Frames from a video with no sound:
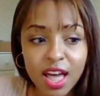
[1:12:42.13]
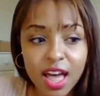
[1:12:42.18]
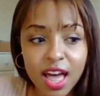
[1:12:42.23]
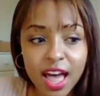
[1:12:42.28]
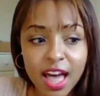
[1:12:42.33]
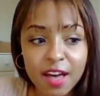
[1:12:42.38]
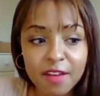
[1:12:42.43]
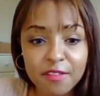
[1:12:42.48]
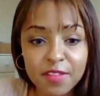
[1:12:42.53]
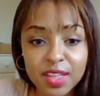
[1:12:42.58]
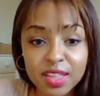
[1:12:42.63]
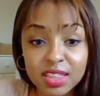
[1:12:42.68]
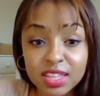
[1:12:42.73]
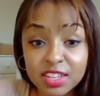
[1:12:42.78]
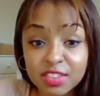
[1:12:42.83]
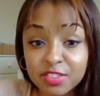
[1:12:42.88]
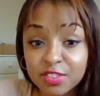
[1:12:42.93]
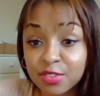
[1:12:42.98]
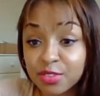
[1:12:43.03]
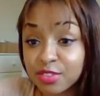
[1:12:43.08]
have at
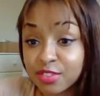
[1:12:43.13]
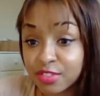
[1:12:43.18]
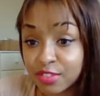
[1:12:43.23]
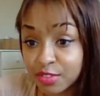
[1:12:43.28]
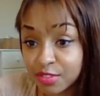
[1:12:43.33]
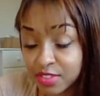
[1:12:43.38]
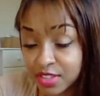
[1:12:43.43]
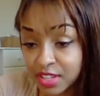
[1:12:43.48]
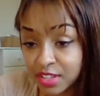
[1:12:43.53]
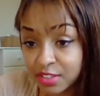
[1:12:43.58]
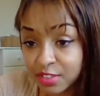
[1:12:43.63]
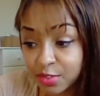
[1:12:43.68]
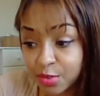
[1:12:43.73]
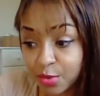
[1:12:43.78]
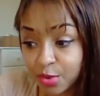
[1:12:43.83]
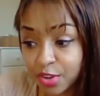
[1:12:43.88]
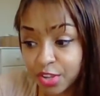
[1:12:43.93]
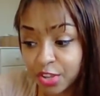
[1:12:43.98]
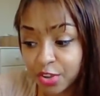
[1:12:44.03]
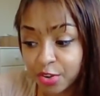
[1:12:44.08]
least your associates
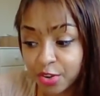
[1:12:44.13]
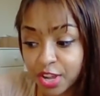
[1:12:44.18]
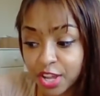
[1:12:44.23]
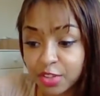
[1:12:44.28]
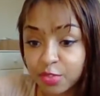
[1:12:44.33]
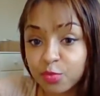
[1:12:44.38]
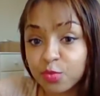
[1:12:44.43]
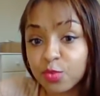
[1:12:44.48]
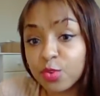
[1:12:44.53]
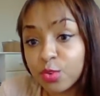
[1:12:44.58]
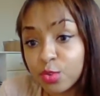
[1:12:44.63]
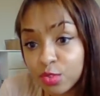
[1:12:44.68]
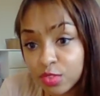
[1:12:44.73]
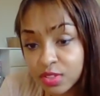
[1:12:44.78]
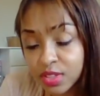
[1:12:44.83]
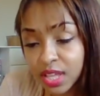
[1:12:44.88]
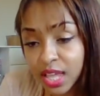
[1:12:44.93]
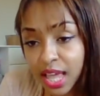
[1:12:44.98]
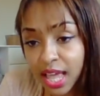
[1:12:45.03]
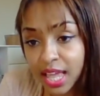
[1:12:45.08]
or you're
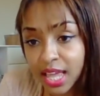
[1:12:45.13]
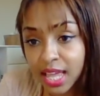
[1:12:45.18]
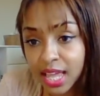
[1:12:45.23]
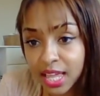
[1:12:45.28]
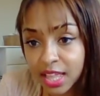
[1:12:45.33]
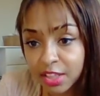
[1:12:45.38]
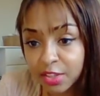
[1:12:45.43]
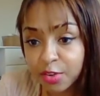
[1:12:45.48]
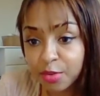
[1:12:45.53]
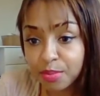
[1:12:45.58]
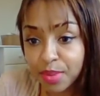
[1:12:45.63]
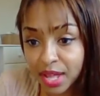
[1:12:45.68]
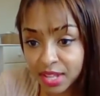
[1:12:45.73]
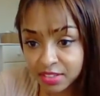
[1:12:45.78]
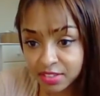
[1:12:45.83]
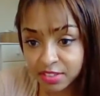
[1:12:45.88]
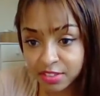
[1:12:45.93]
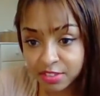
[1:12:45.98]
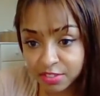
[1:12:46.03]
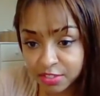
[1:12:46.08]
enrolled in your
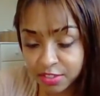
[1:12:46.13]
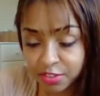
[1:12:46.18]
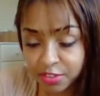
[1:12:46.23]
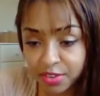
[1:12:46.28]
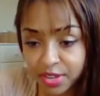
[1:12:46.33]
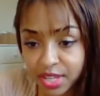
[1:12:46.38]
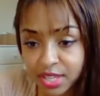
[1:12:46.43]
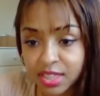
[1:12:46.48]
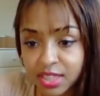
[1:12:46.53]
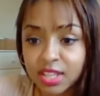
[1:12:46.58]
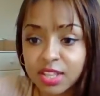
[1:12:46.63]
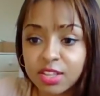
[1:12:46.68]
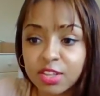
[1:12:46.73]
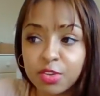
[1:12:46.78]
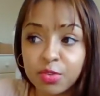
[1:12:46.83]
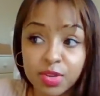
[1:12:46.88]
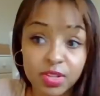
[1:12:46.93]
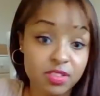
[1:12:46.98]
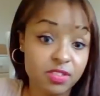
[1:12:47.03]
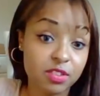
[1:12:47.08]
bachelor's degree, then
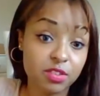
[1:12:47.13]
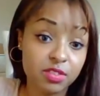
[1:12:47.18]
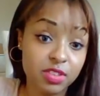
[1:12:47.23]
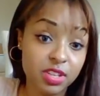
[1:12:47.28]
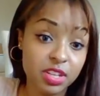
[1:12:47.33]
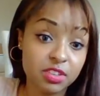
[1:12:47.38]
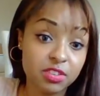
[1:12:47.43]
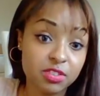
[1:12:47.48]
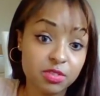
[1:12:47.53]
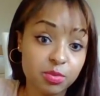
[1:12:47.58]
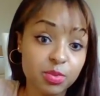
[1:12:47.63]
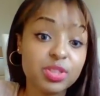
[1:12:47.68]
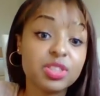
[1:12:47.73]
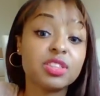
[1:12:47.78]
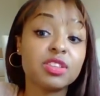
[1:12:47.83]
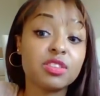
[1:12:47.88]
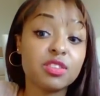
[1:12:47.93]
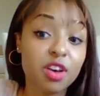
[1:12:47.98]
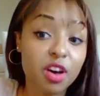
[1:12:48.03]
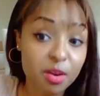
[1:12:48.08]
you can still teach with
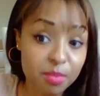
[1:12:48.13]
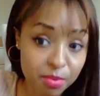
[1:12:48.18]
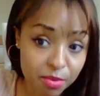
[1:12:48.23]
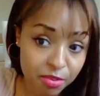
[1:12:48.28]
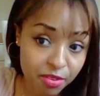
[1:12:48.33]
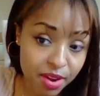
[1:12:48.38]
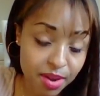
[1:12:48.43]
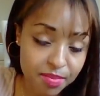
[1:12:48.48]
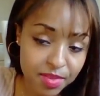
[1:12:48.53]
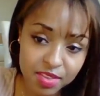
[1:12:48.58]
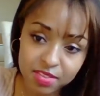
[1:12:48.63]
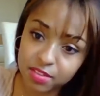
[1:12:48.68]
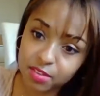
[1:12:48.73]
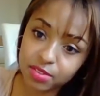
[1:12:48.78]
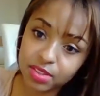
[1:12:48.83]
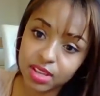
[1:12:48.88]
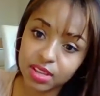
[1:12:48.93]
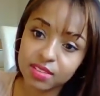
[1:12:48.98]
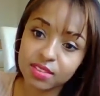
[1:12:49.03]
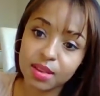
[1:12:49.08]
the talk program. That's the
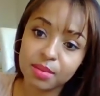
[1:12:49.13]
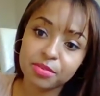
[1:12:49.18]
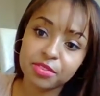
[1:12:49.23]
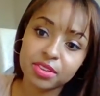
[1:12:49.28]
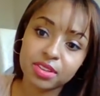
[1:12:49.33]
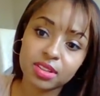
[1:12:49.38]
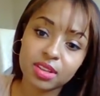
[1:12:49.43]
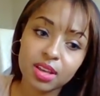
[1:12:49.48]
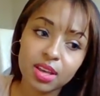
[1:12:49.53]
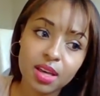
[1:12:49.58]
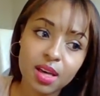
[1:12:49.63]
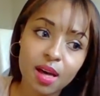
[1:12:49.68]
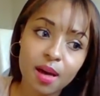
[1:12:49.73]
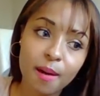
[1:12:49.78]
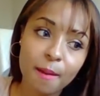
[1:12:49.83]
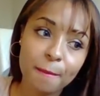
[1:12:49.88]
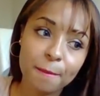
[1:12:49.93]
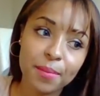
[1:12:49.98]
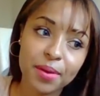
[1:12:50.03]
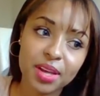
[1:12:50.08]
only exception.
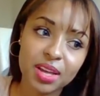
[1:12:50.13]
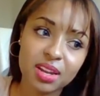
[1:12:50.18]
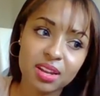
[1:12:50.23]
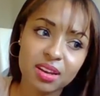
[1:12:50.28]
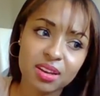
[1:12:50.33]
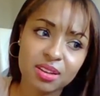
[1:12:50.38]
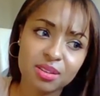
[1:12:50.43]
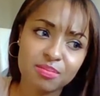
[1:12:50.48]
But